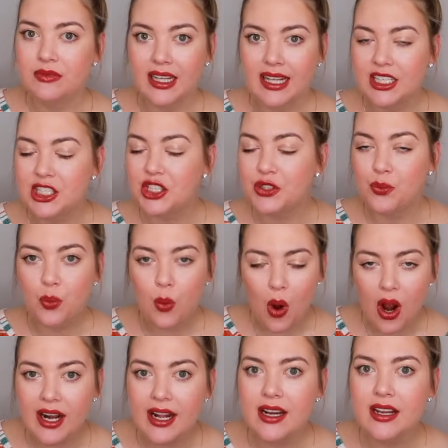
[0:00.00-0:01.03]
Like, it just
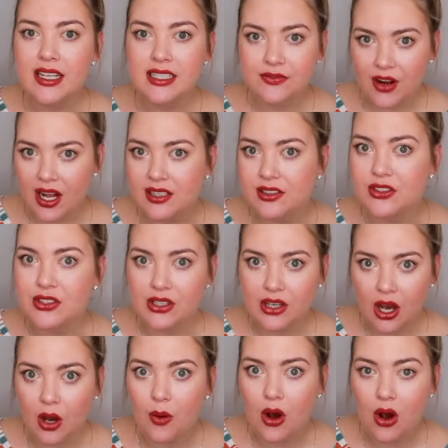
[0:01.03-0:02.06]
wanted his friends to go.
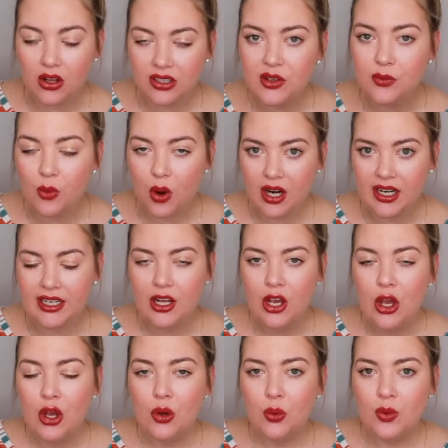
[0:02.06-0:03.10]
All it wanted
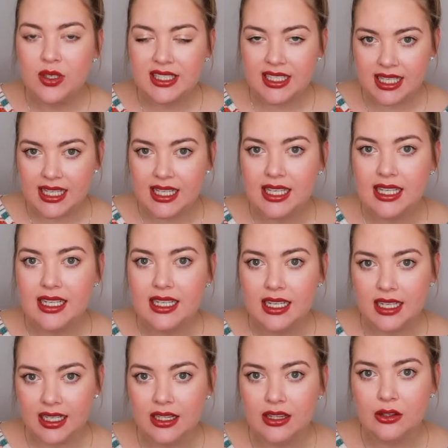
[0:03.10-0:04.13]
was Ian
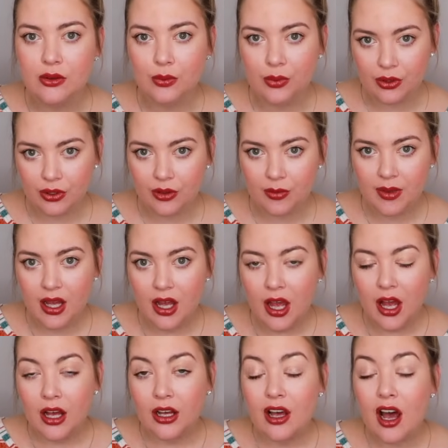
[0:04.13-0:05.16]
in the room.
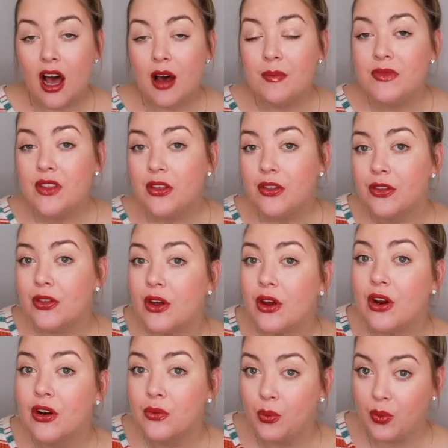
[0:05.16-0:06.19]
Come the
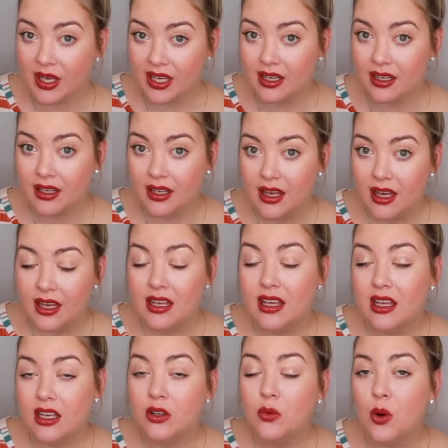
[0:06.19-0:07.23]
third week,
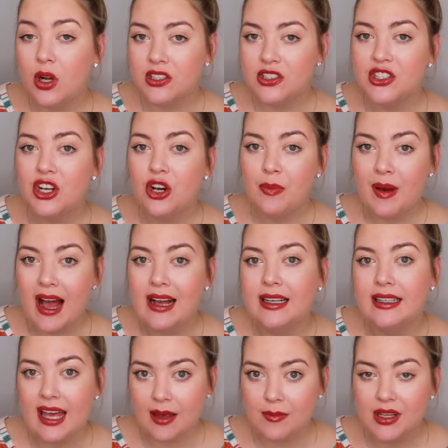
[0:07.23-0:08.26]
Ian wants to go back
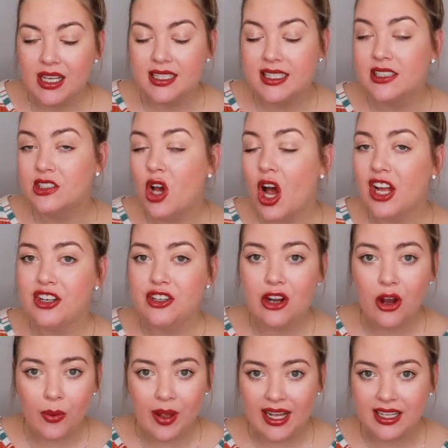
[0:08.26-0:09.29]
again because he's gotten
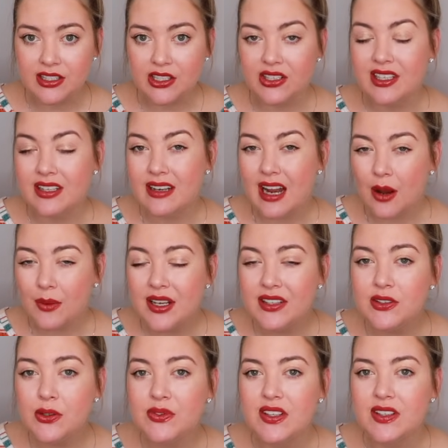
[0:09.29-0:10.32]
no answers and now
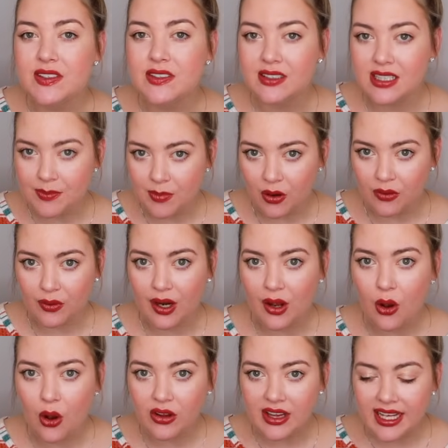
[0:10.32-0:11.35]
he's losing sleep over
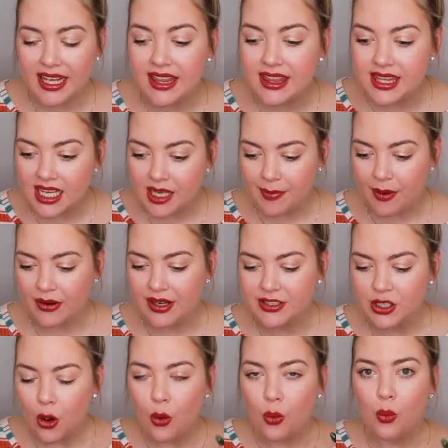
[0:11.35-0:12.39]
it. All he can think about is,
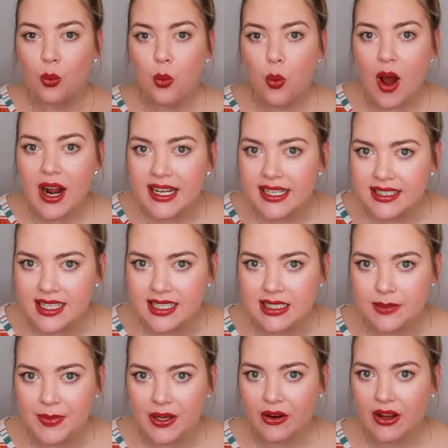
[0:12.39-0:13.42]
what is this
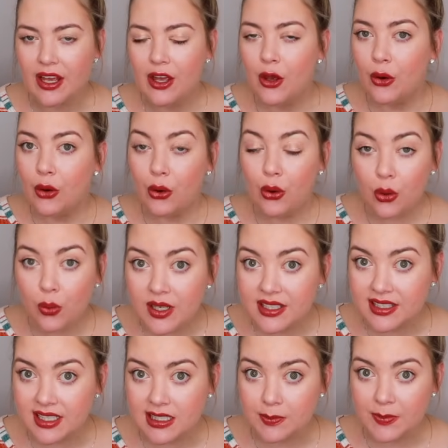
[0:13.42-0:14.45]
spirit? Who
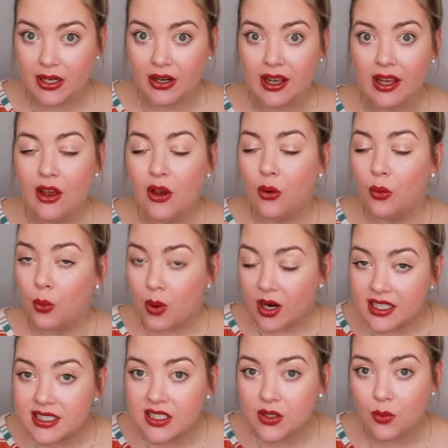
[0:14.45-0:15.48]
is this spirit? What
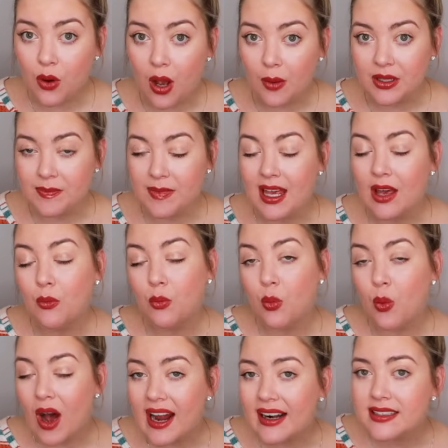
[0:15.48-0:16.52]
does it want with me? And
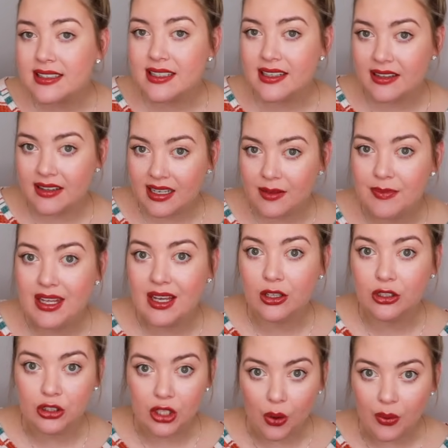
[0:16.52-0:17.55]
why does it need me
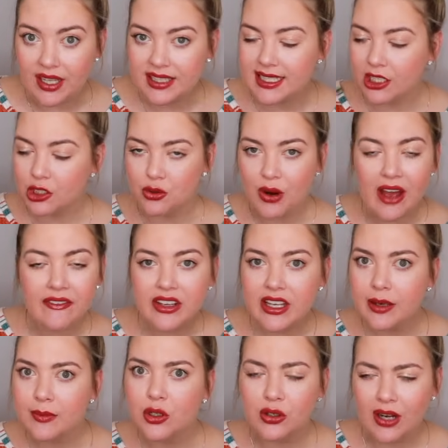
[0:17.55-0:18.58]
alone? It's like driving
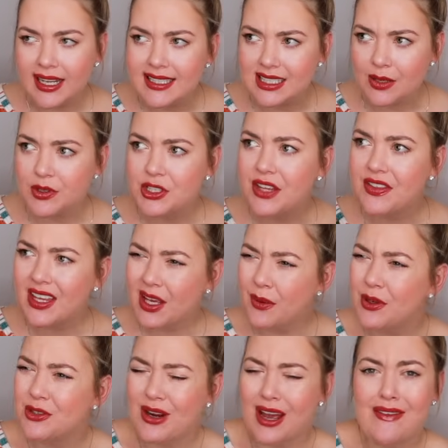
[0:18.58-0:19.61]
him crazy, which I think it
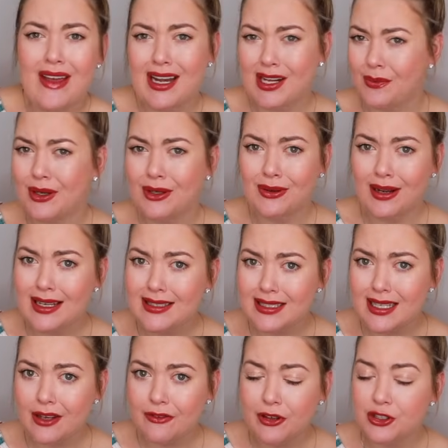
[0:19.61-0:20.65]
would drive anyone
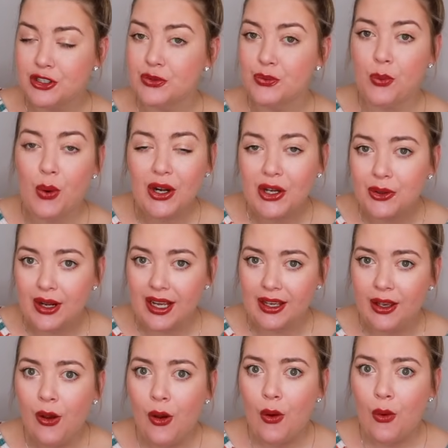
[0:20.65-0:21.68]
crazy if you're just
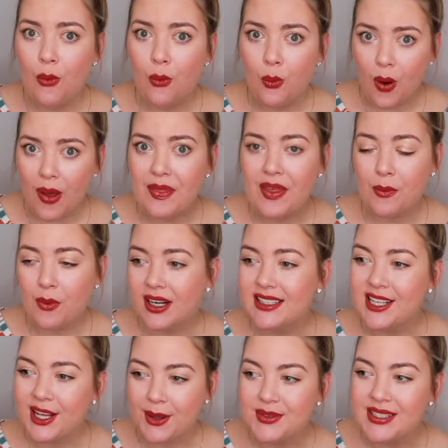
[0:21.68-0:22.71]
wondering what they want
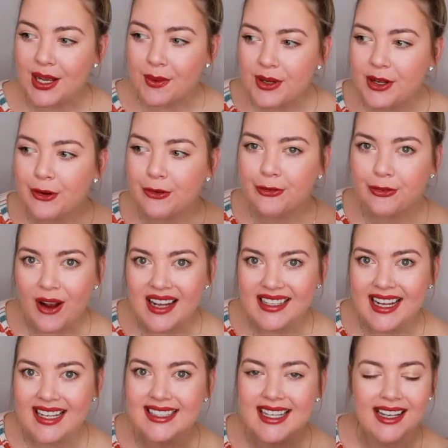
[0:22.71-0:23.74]
to tell you. It's like when your friend
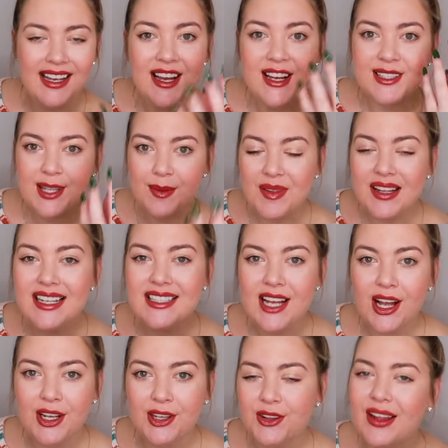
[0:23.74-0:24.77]
has like something to
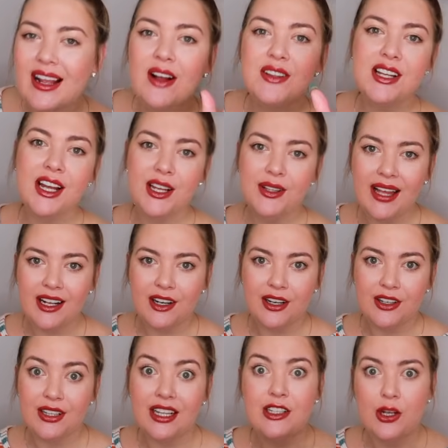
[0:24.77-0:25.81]
tell you, they're like, I'll tell you later.
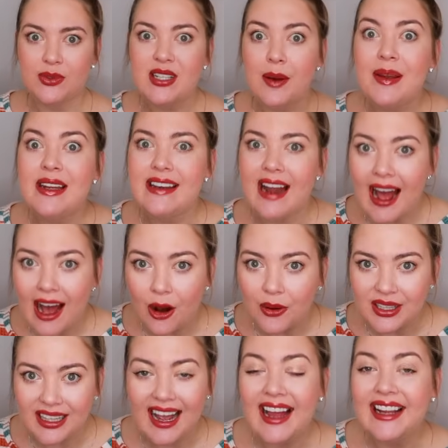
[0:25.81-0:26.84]
And you're like, no, tell me now.
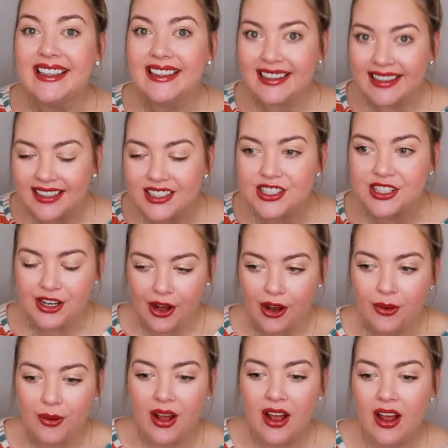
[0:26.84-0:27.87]
Like, I need to
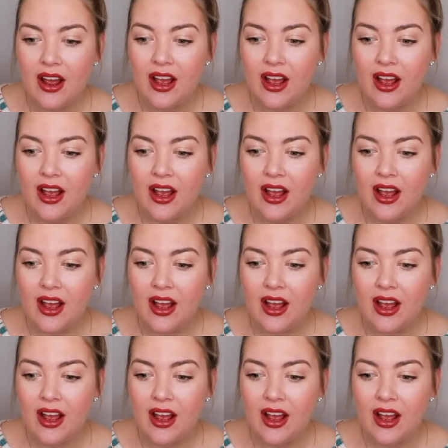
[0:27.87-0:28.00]
know.